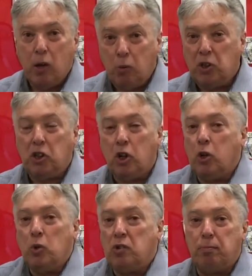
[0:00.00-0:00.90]
which
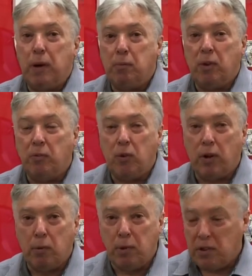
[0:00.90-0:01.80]
includes maybe a few
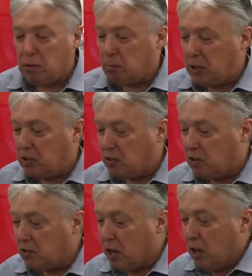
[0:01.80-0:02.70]
other bits and
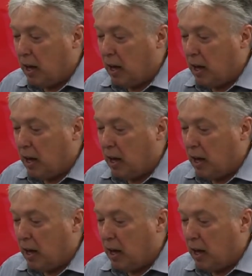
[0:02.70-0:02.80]
pieces,